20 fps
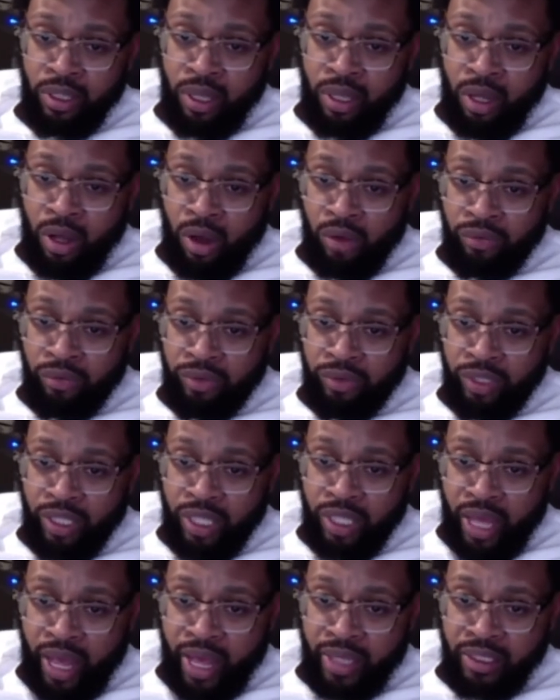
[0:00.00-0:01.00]
Hopefully
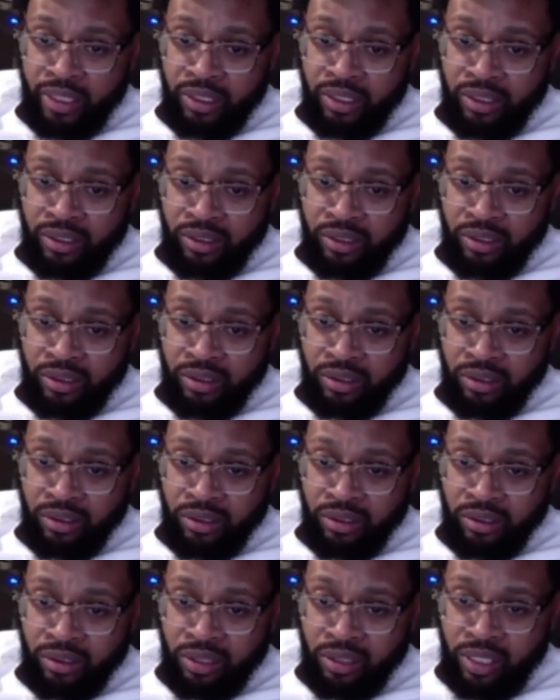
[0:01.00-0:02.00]
that
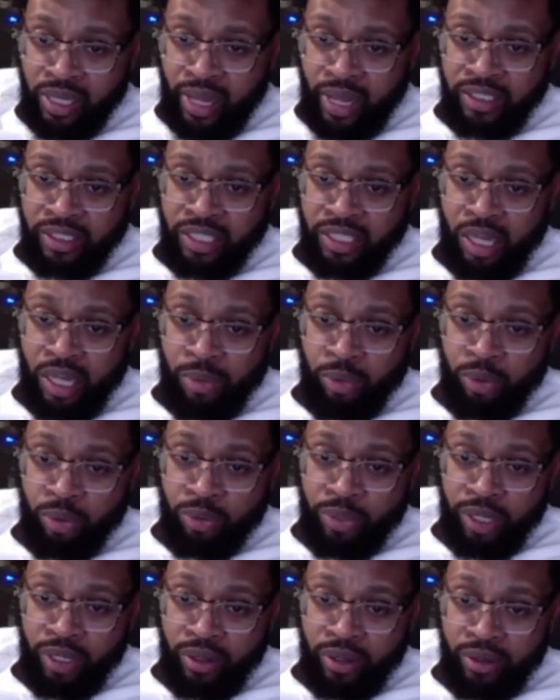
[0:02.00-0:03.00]
the next step will
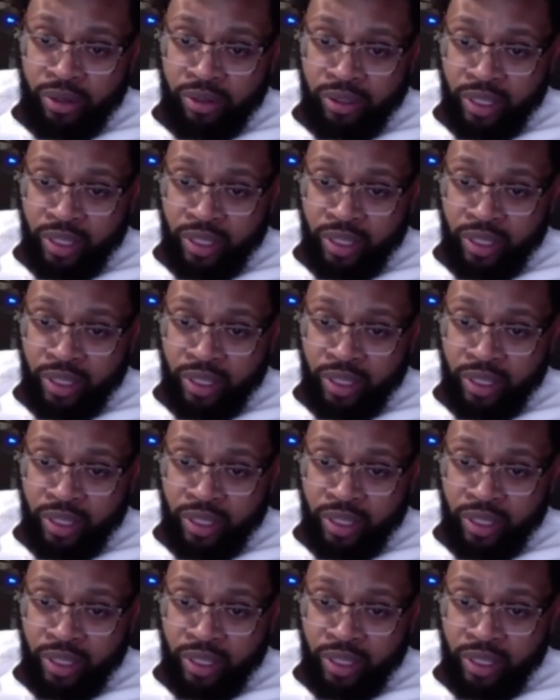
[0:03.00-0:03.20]
be,